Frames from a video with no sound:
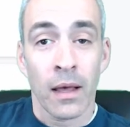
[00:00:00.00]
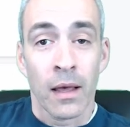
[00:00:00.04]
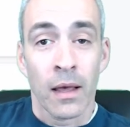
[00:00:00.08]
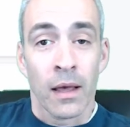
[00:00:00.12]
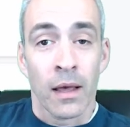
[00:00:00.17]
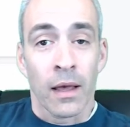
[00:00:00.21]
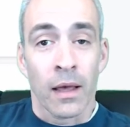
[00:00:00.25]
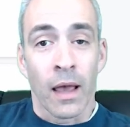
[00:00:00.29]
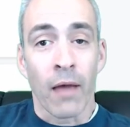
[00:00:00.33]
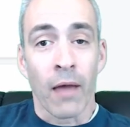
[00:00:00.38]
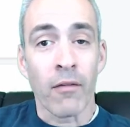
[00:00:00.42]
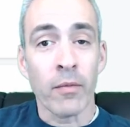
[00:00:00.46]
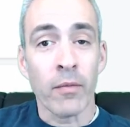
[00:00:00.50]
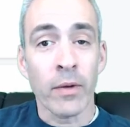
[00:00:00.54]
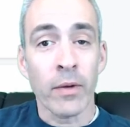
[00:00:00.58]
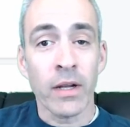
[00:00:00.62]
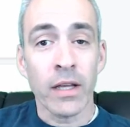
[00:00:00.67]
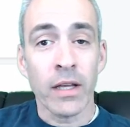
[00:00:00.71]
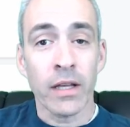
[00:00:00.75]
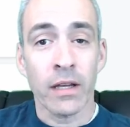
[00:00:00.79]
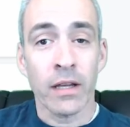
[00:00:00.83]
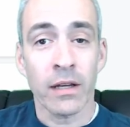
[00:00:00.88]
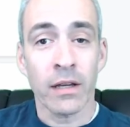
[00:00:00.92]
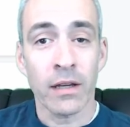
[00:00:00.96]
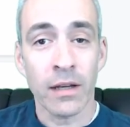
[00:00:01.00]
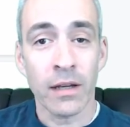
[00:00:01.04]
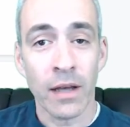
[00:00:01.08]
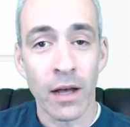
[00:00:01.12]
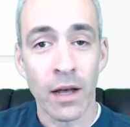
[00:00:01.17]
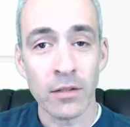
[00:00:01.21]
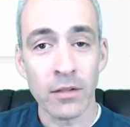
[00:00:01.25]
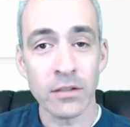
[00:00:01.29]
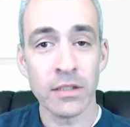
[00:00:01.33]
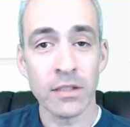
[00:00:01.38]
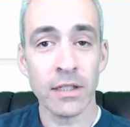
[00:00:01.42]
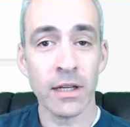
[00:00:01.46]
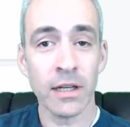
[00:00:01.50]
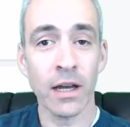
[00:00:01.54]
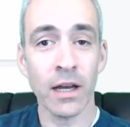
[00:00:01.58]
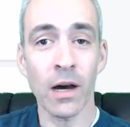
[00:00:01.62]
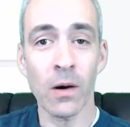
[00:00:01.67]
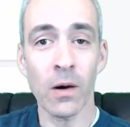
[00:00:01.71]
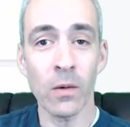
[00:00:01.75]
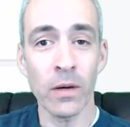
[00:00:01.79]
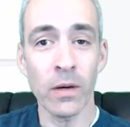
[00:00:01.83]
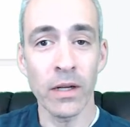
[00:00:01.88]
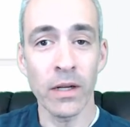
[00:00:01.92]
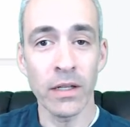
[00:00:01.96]
Hey everybody, how's it
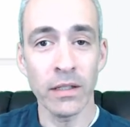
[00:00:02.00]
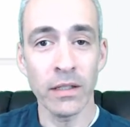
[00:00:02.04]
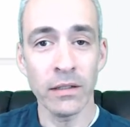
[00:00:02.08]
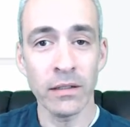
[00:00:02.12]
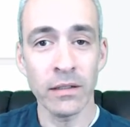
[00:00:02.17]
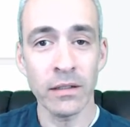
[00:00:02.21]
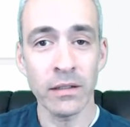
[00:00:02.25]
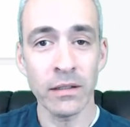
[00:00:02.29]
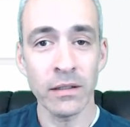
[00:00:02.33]
going?